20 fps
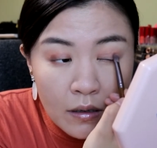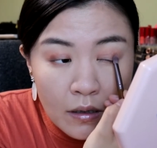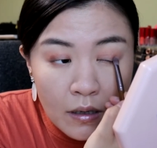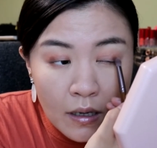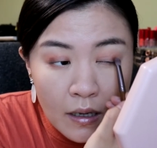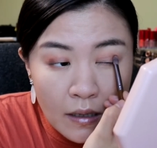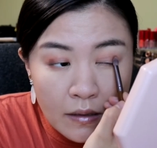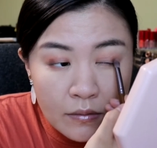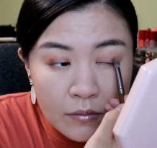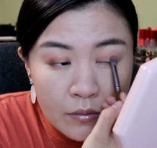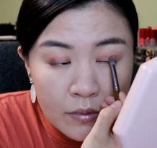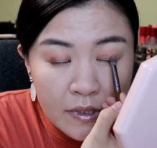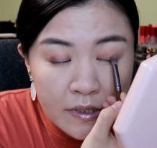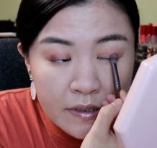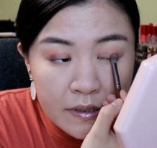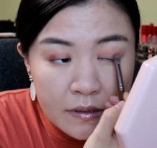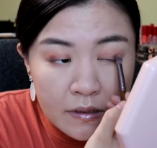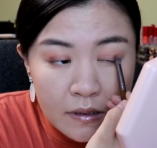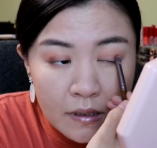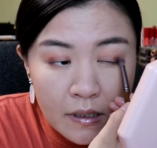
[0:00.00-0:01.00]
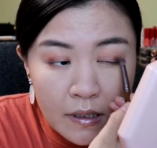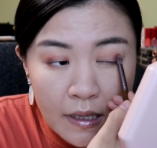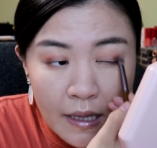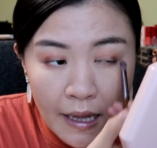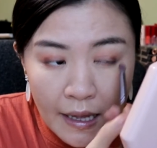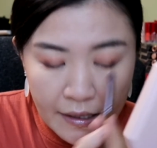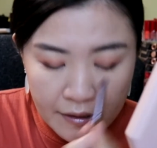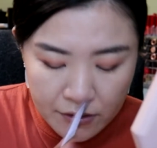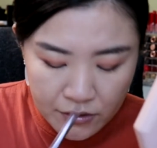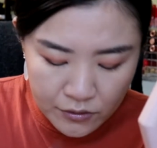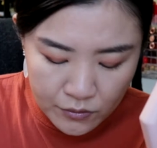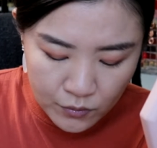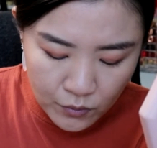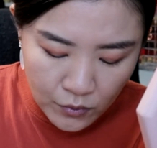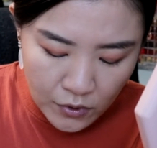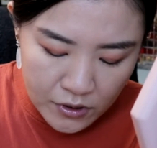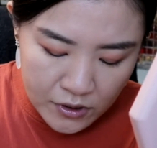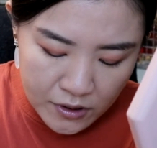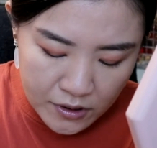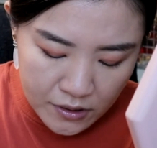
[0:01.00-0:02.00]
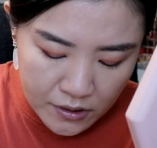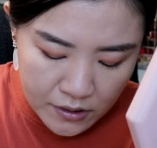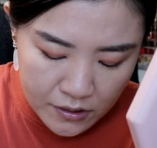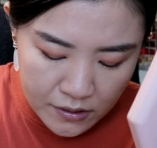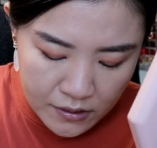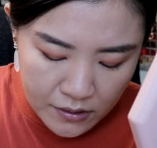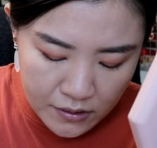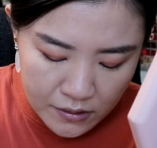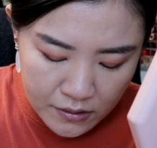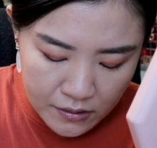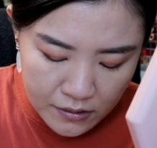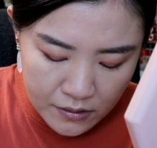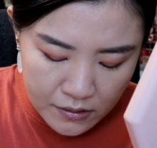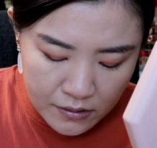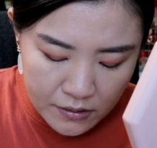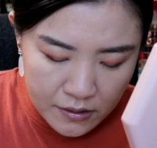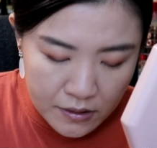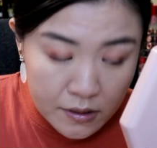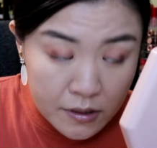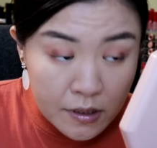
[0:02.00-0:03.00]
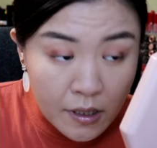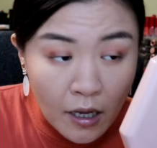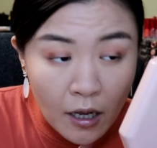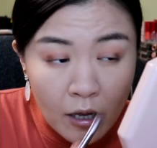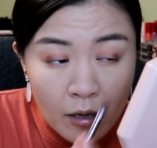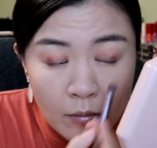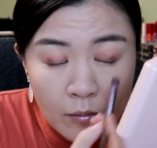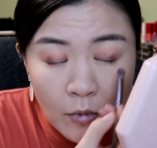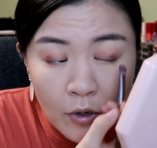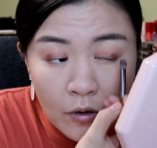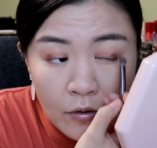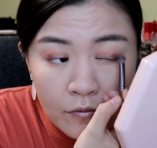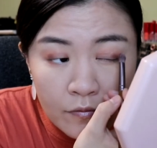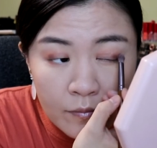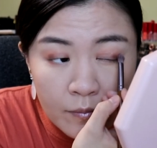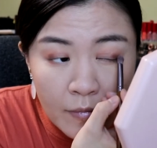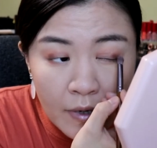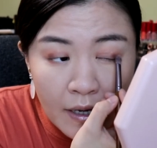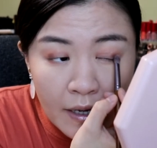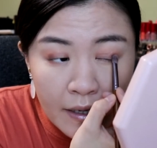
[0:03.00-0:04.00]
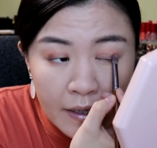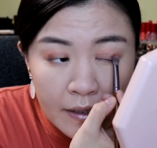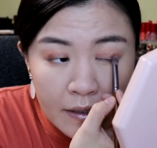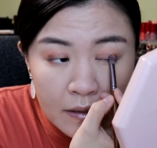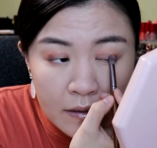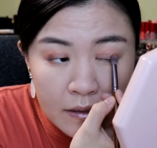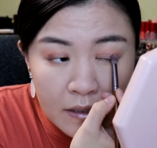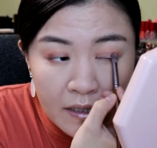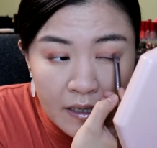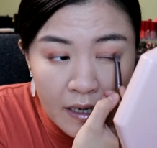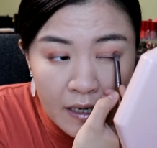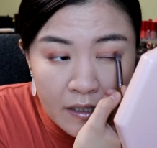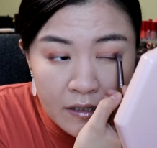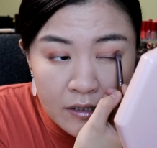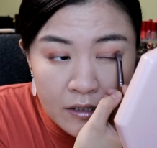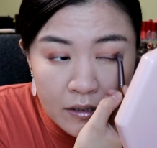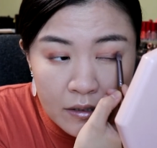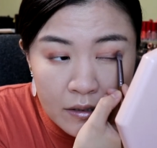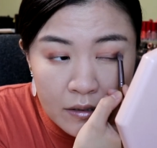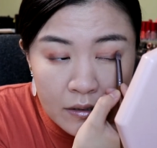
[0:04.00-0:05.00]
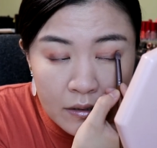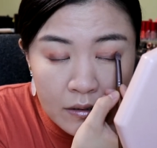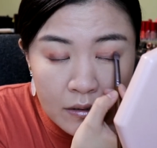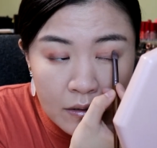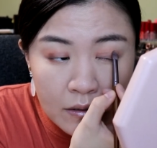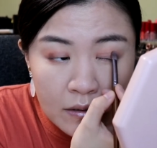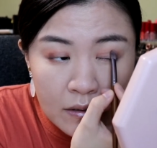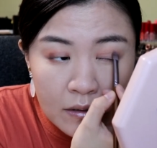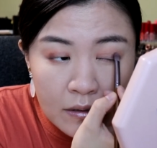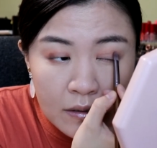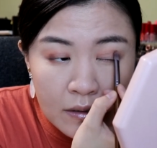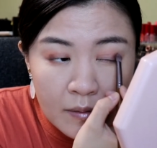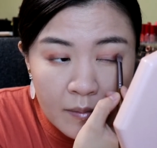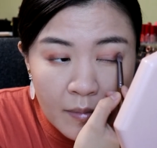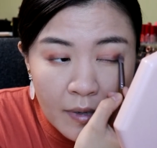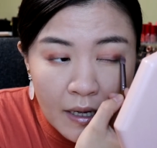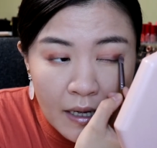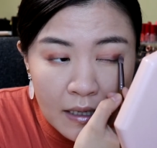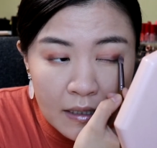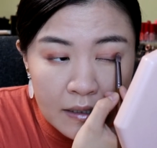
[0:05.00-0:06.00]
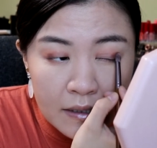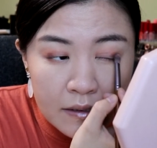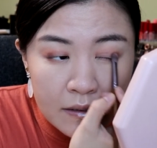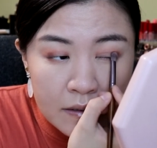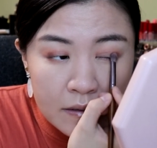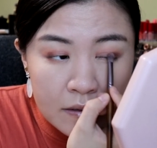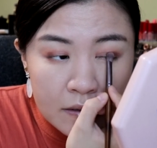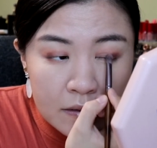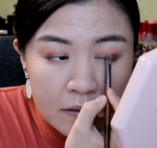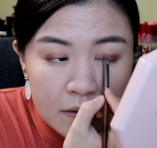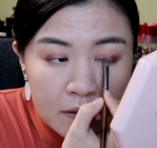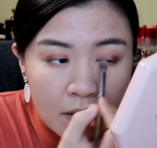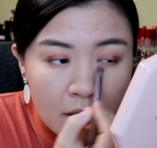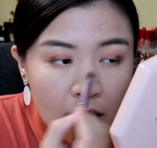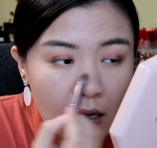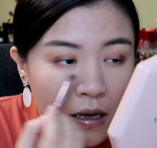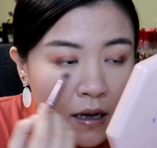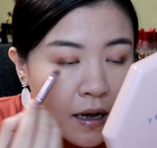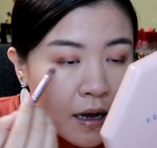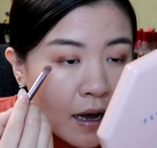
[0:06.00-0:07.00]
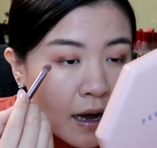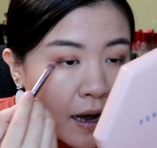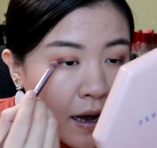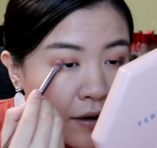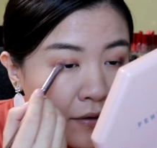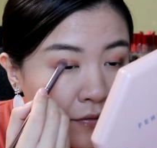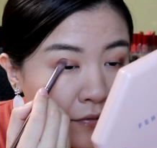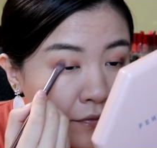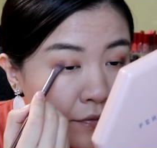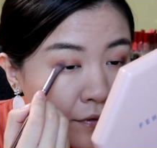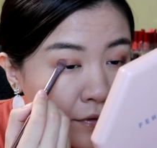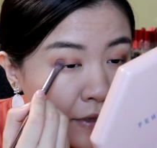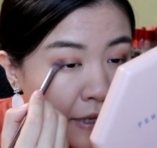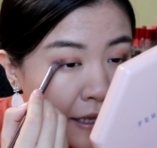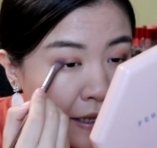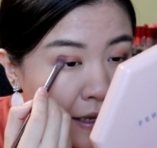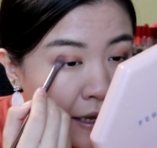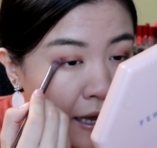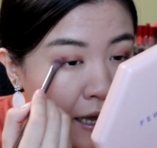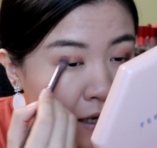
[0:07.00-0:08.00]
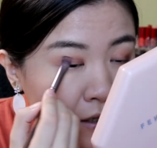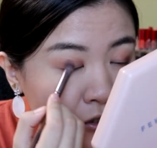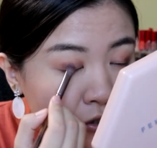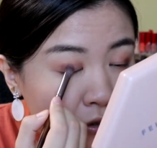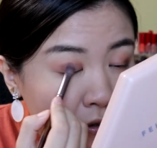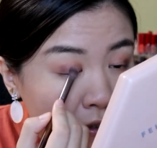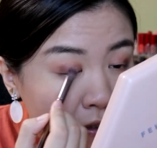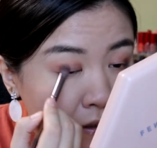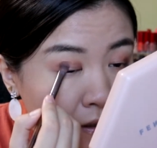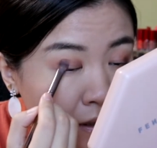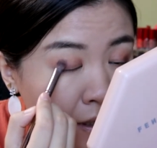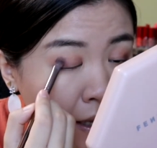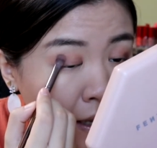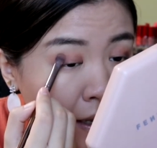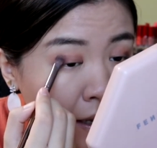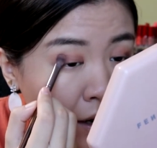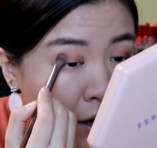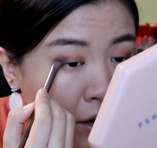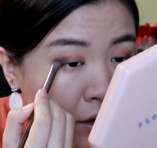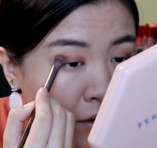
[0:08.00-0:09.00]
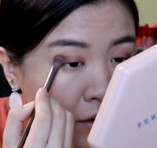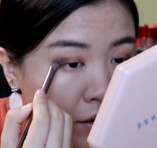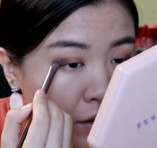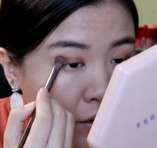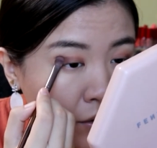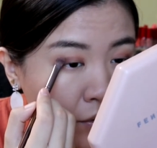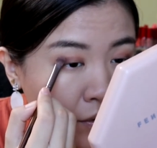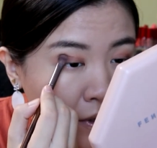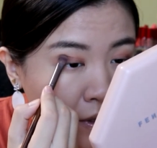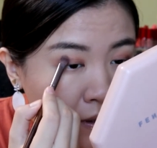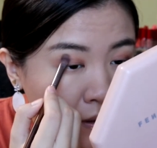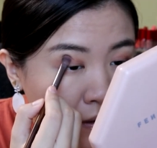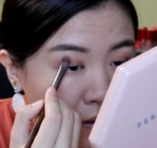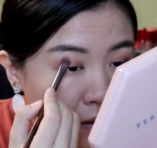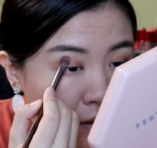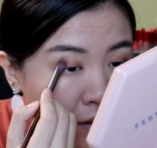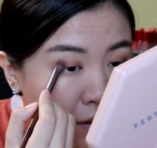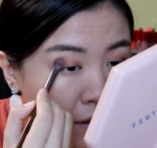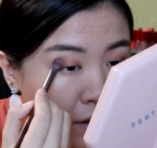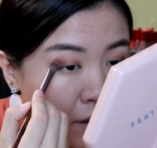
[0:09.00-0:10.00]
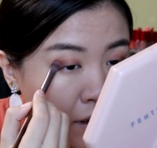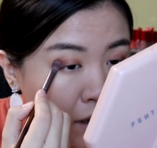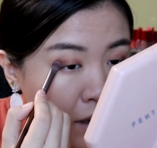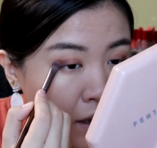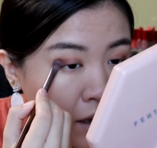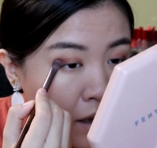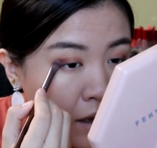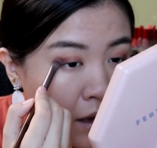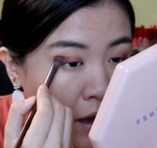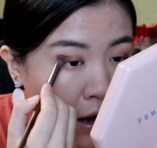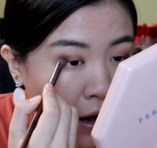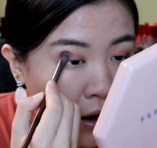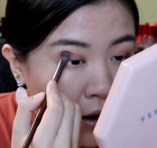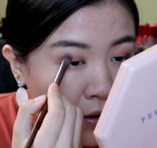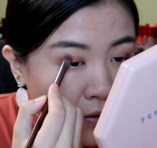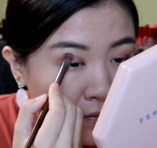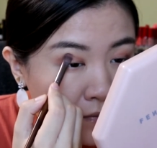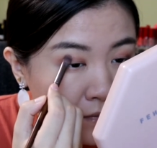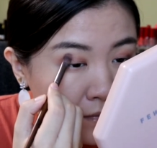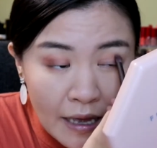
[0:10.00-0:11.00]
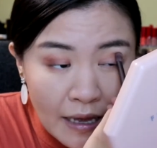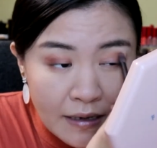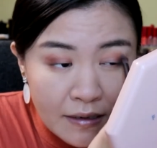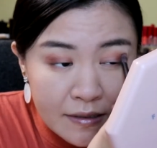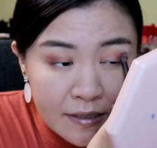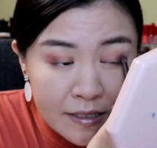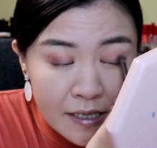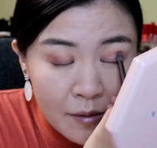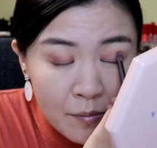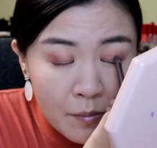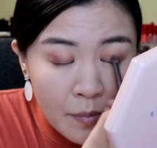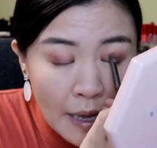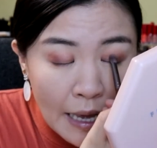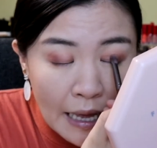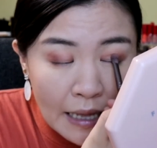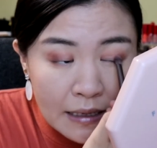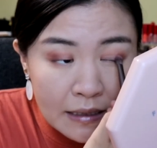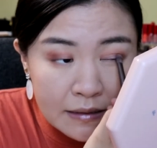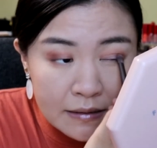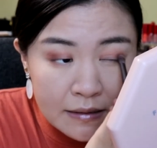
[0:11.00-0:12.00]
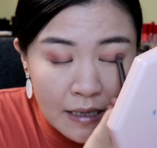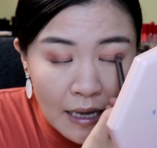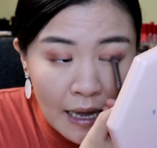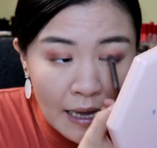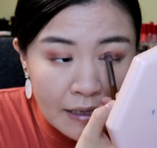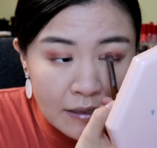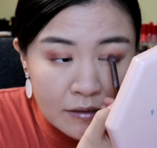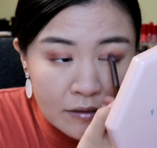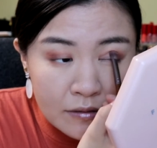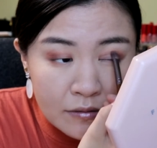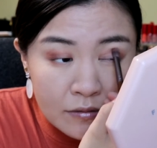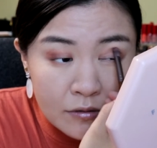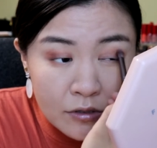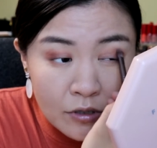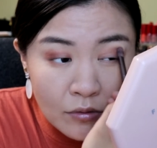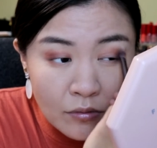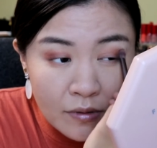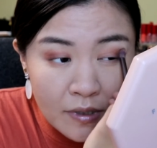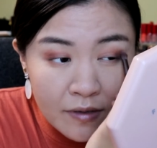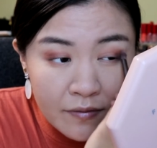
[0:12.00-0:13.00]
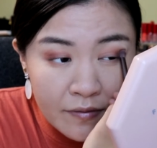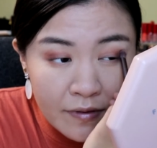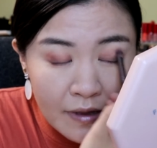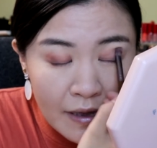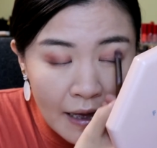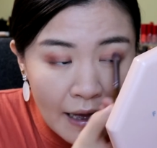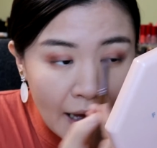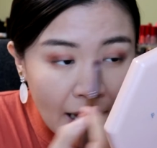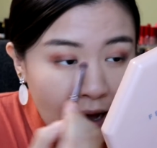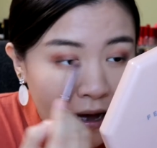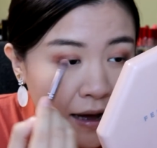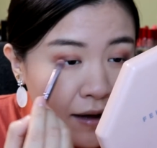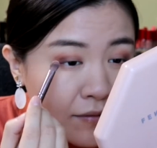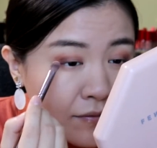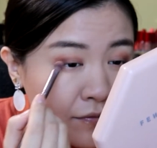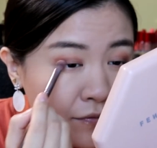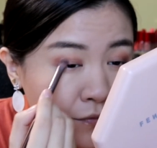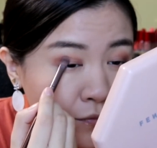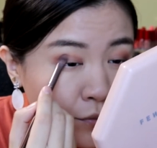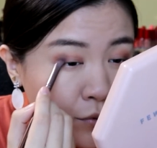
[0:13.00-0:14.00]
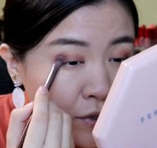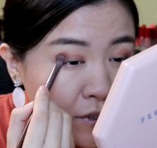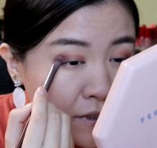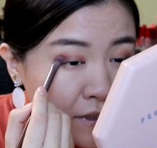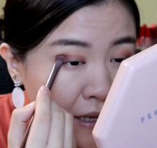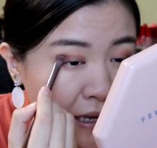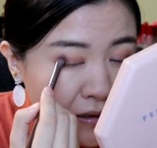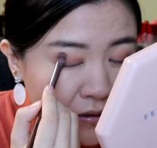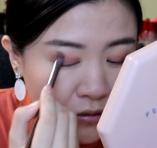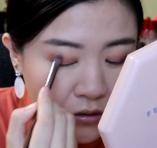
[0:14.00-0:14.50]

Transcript: And recently I swatched some of my Natasha palettes. I feel like actually they are going off, and some palettes I don't even have for that